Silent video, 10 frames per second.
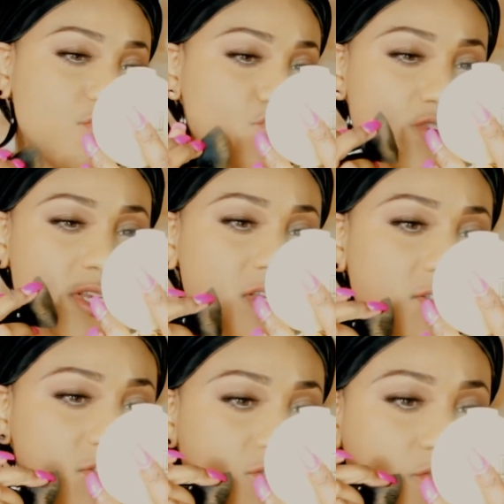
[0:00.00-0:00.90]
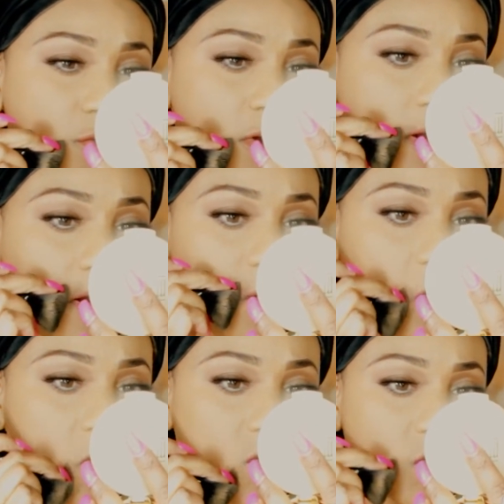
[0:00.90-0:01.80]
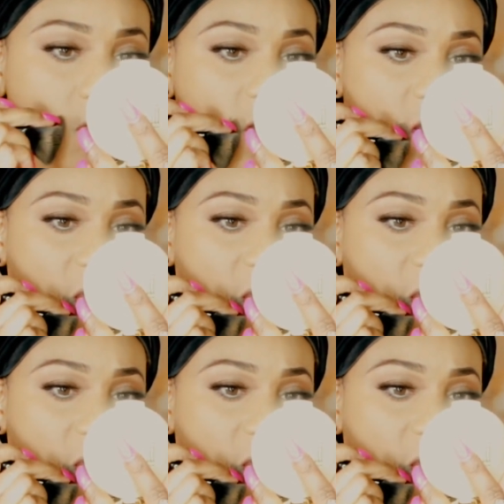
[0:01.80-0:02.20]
three to four hours.